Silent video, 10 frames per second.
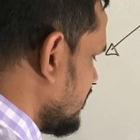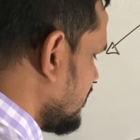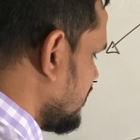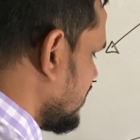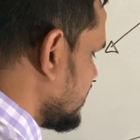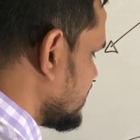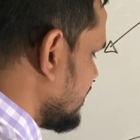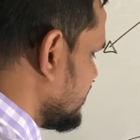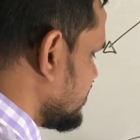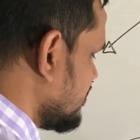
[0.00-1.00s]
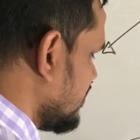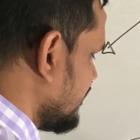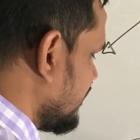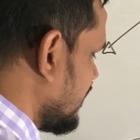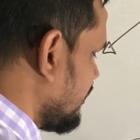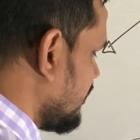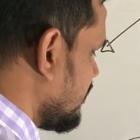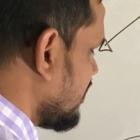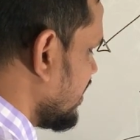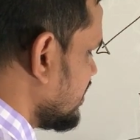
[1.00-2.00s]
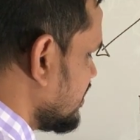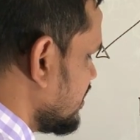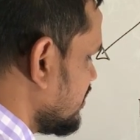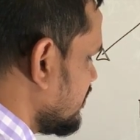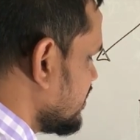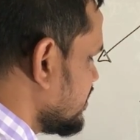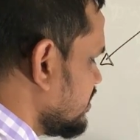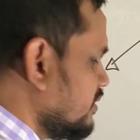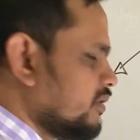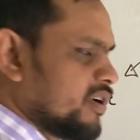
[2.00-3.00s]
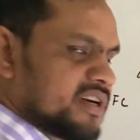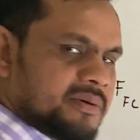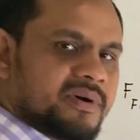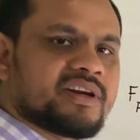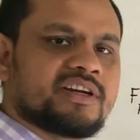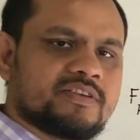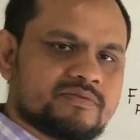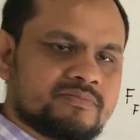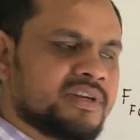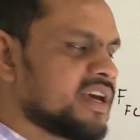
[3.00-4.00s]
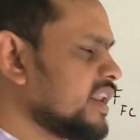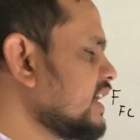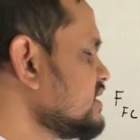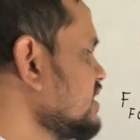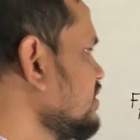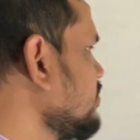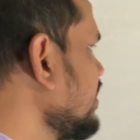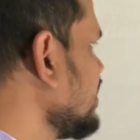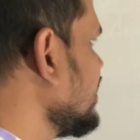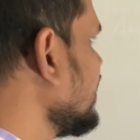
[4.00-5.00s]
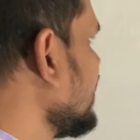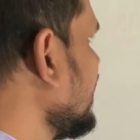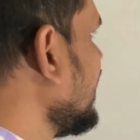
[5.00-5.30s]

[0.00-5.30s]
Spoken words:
or summation of Fy equals 0, whatever gives me an answer quickly.